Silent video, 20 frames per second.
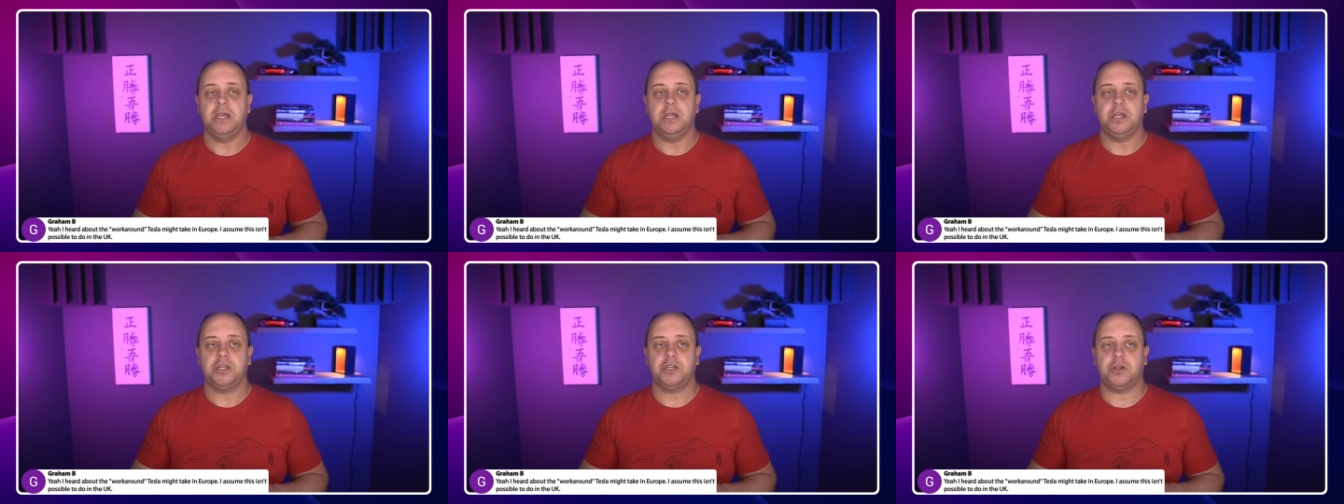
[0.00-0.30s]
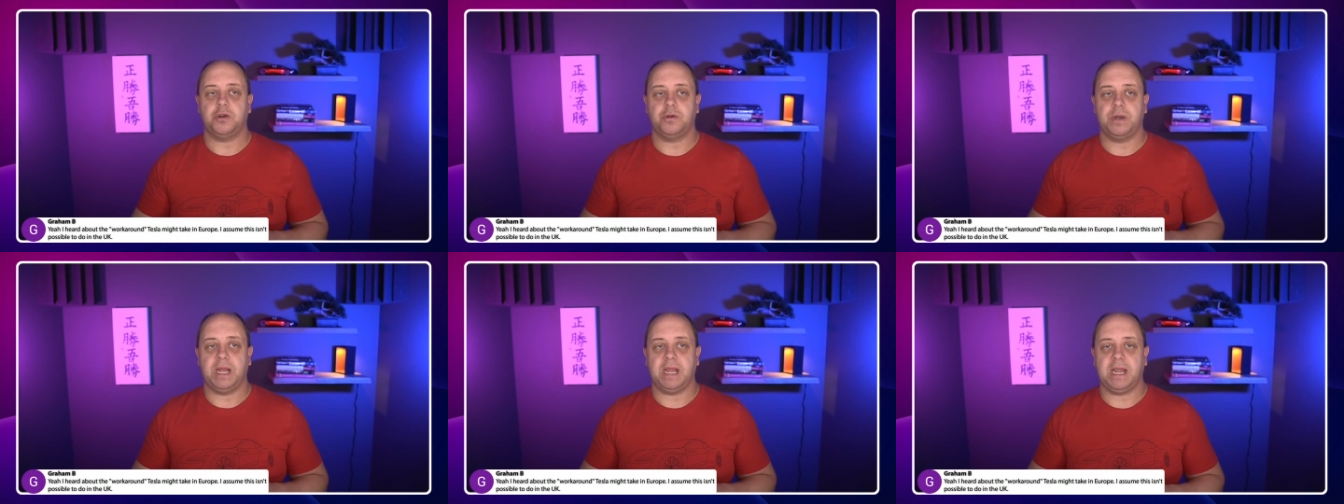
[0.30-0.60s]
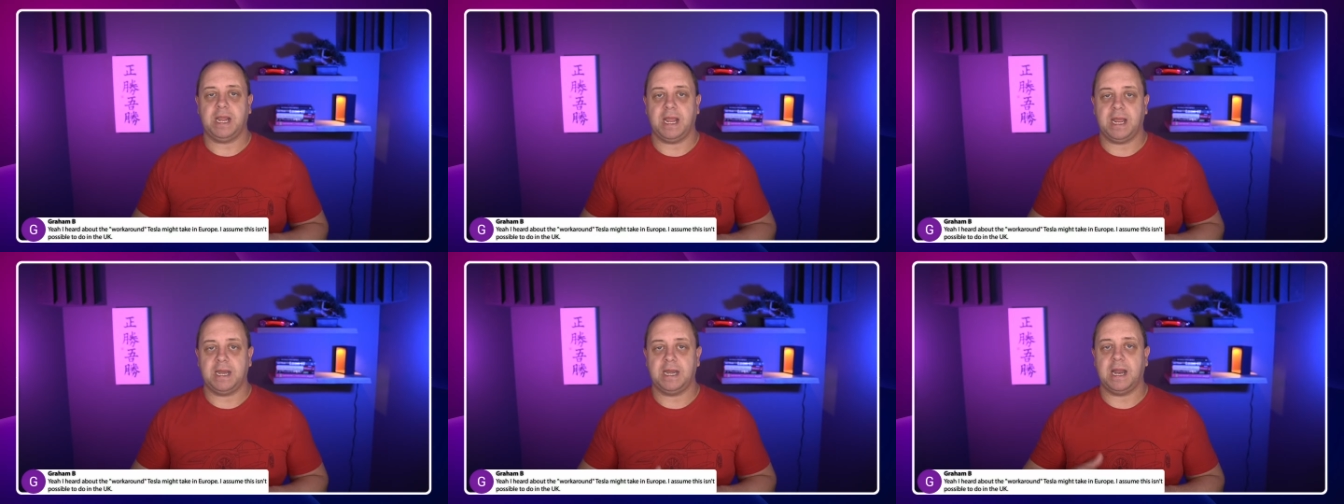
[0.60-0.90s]
so they
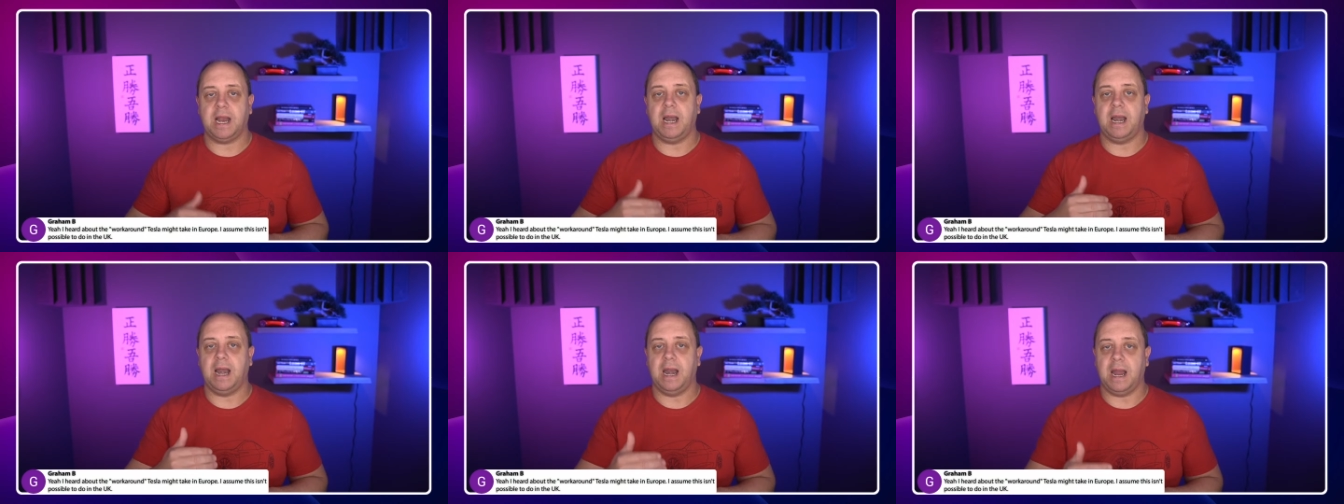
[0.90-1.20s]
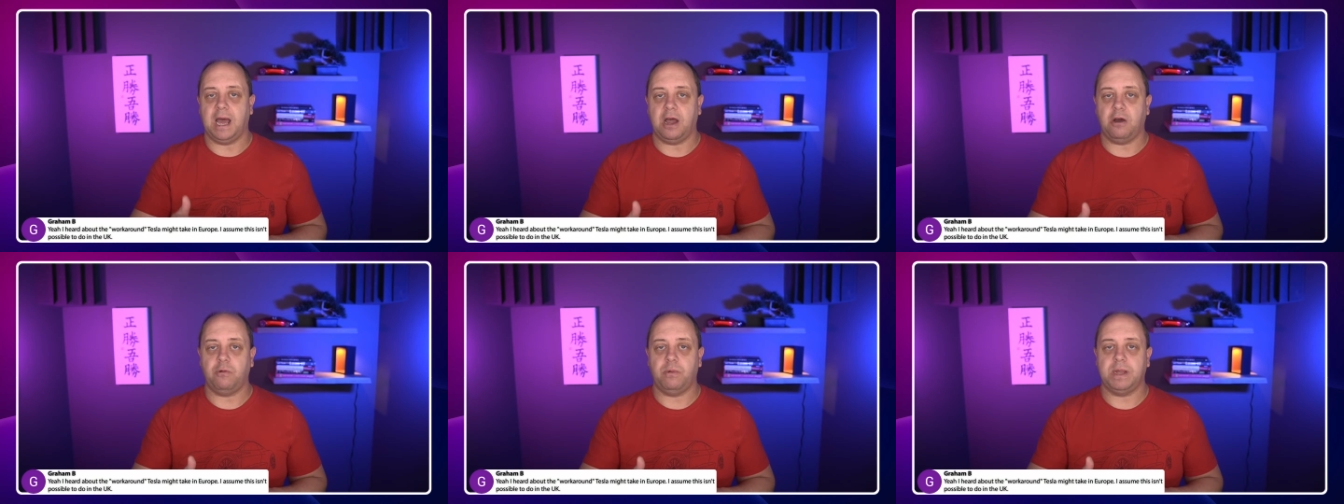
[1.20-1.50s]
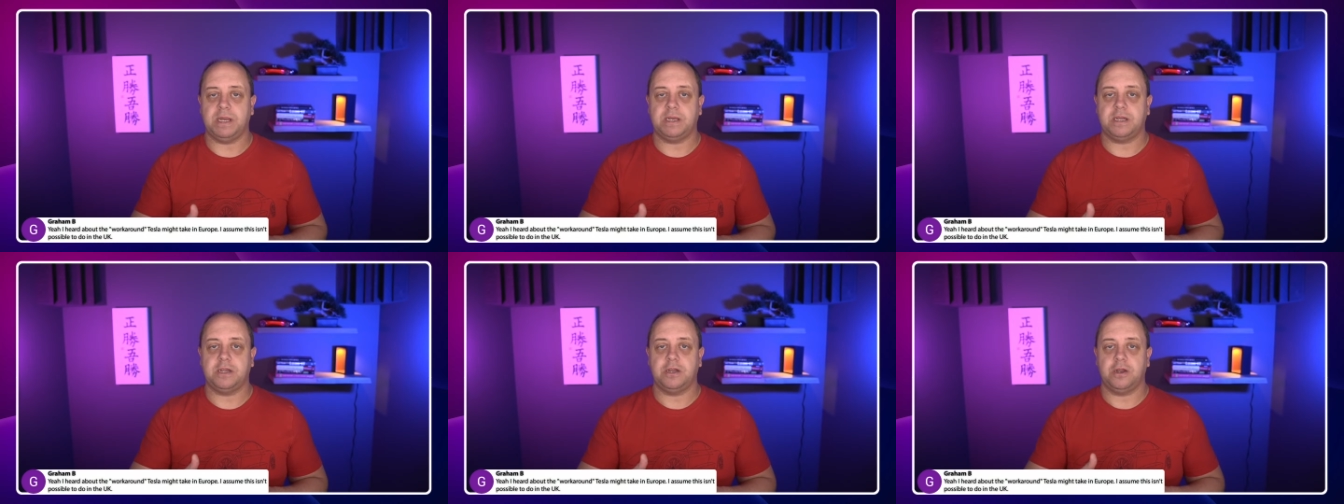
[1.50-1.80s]
can allow
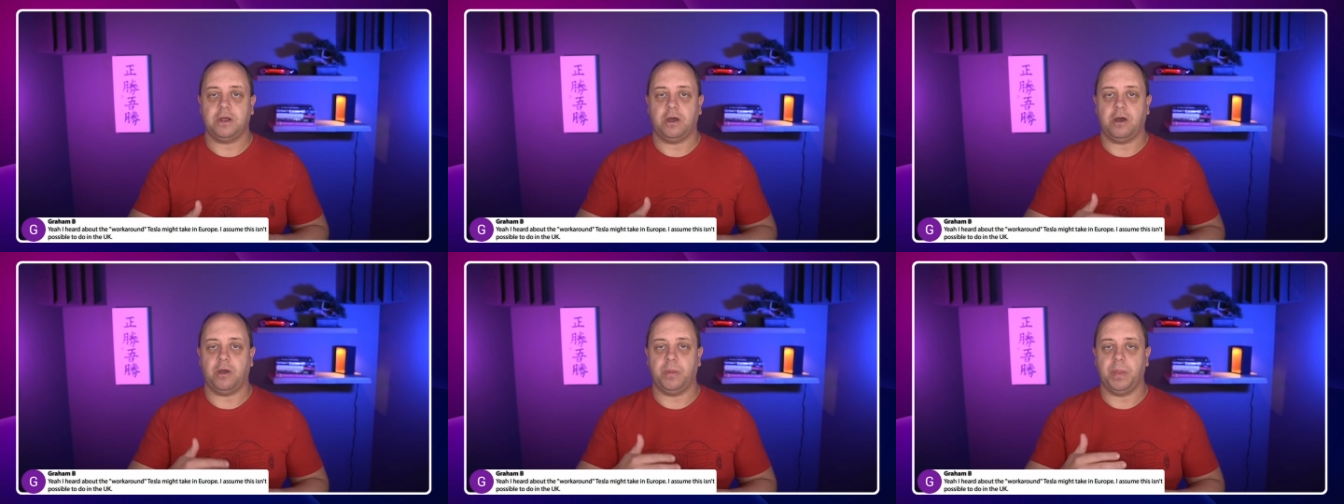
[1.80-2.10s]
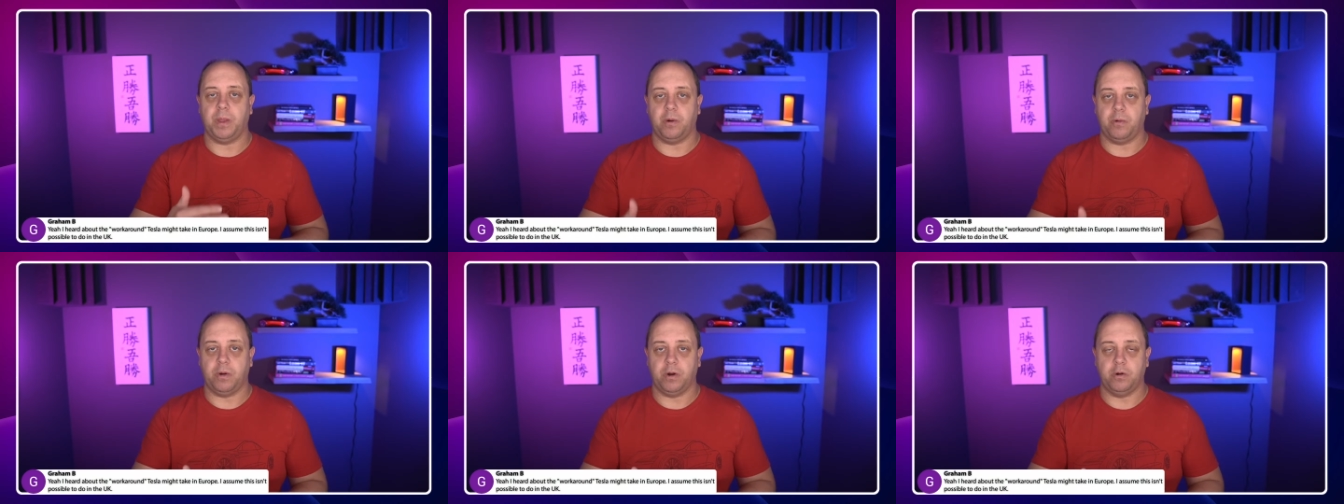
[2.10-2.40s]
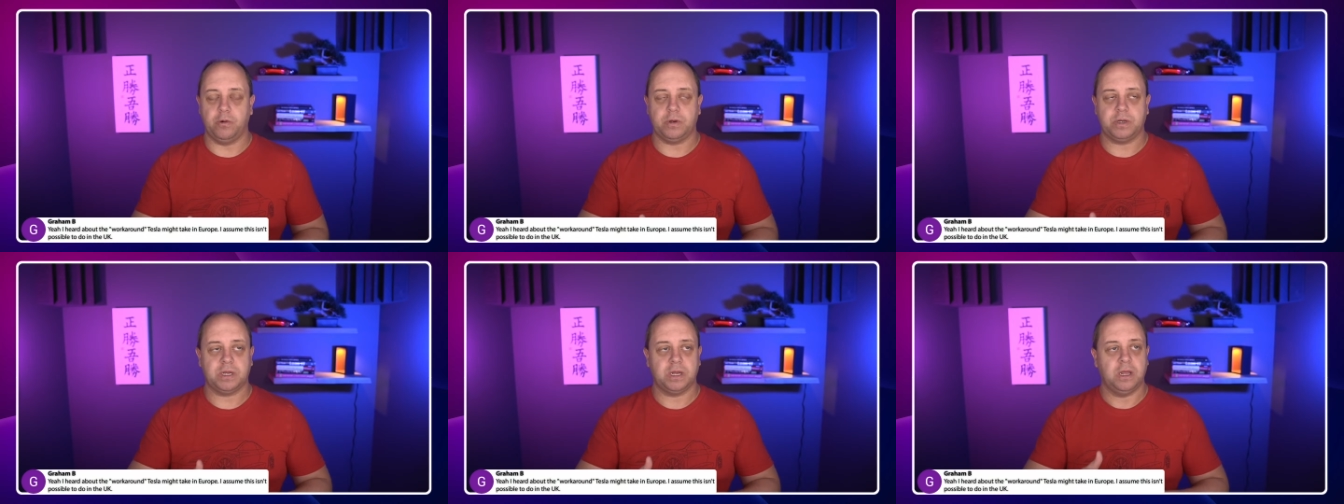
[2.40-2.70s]
it on the
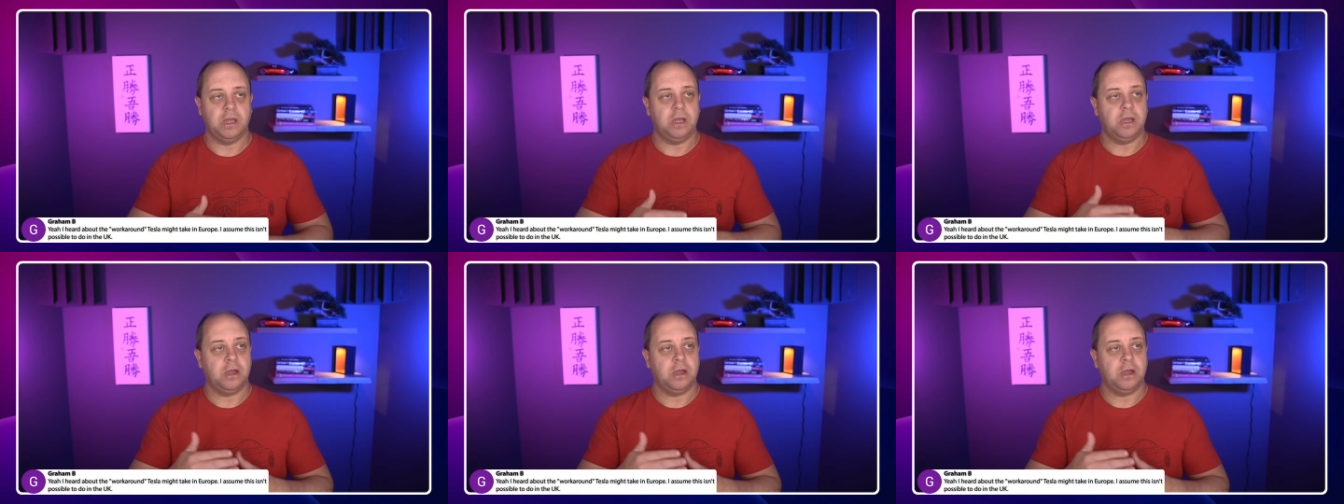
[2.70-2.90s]
road